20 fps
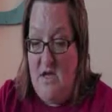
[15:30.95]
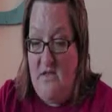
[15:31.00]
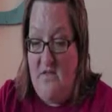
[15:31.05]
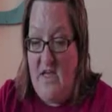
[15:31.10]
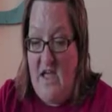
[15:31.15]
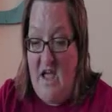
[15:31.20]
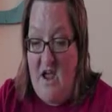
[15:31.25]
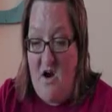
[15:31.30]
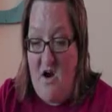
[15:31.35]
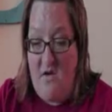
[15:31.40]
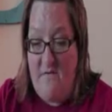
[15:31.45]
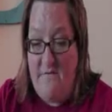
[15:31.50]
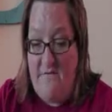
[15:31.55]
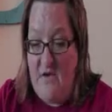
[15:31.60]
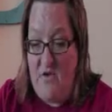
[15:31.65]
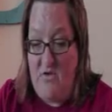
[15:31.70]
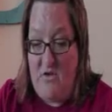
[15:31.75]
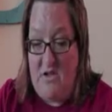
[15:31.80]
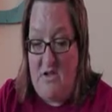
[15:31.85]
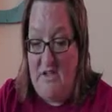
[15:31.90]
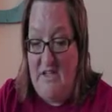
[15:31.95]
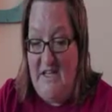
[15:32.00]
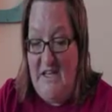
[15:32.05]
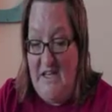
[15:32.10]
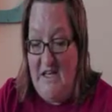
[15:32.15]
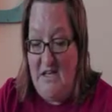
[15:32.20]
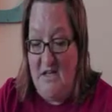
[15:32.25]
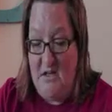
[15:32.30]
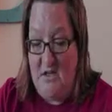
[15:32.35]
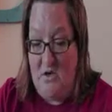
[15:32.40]
The air felt
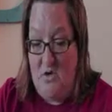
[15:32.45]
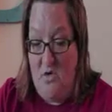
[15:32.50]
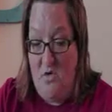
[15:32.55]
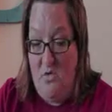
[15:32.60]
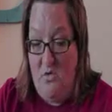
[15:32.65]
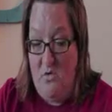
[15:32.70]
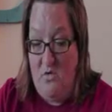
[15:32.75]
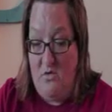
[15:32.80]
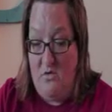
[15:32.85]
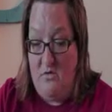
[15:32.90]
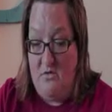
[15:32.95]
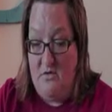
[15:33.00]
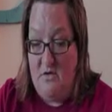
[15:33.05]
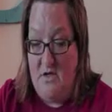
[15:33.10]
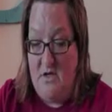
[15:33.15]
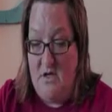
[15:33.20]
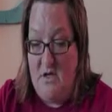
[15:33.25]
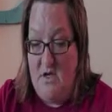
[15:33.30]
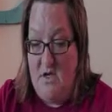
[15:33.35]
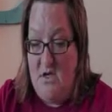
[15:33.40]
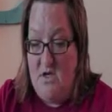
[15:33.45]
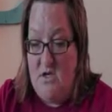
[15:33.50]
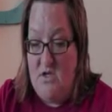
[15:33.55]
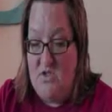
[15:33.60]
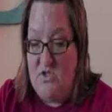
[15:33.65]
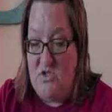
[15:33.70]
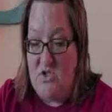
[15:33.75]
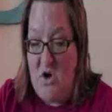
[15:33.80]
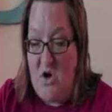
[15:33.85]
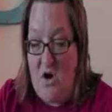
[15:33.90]
clean and cool.
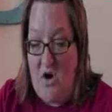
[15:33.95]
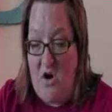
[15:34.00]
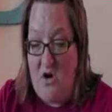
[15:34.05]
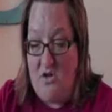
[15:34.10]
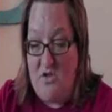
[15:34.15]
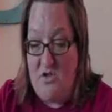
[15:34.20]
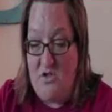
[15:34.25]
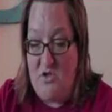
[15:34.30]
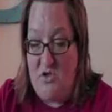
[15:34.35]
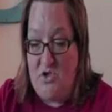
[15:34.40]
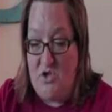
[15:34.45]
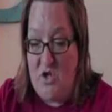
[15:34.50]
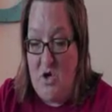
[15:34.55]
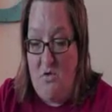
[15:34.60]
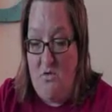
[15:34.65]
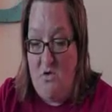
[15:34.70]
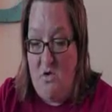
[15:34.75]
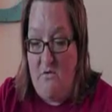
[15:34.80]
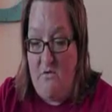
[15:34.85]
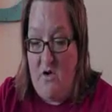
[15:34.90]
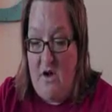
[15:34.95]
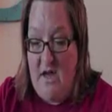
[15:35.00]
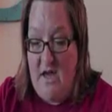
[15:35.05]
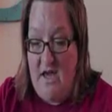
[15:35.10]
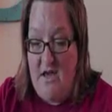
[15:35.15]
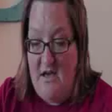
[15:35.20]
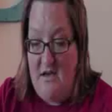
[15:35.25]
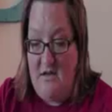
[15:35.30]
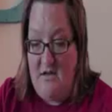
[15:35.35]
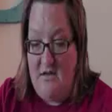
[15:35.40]
Stars shone
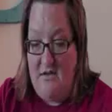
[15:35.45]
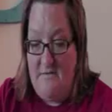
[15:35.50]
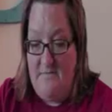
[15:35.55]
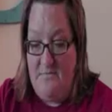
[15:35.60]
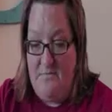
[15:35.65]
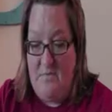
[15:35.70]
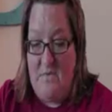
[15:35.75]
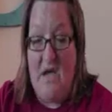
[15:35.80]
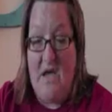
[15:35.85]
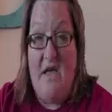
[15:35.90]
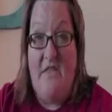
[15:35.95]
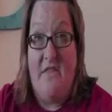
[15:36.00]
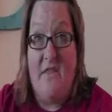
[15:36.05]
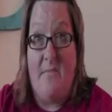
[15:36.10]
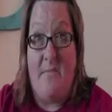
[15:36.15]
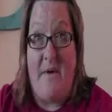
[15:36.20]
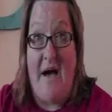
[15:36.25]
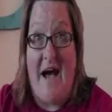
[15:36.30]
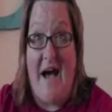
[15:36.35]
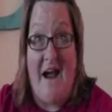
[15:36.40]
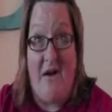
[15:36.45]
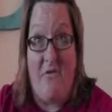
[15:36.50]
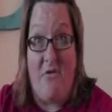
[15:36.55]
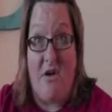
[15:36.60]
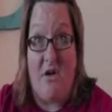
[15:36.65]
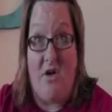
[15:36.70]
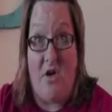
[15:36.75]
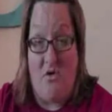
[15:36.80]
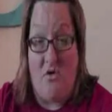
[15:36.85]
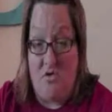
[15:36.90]
overhead. The
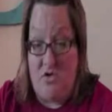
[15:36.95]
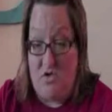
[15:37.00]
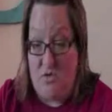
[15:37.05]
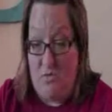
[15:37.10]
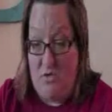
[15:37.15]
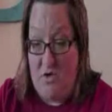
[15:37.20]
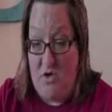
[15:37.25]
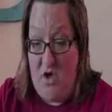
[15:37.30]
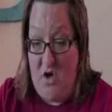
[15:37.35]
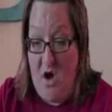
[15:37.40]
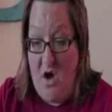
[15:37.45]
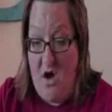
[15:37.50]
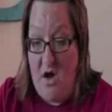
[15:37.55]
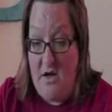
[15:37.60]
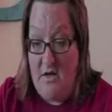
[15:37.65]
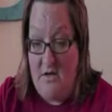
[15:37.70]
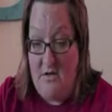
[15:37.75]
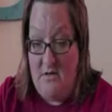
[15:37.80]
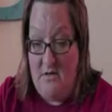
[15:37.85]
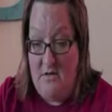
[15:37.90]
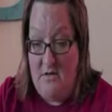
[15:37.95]
pirate ghosts were gone.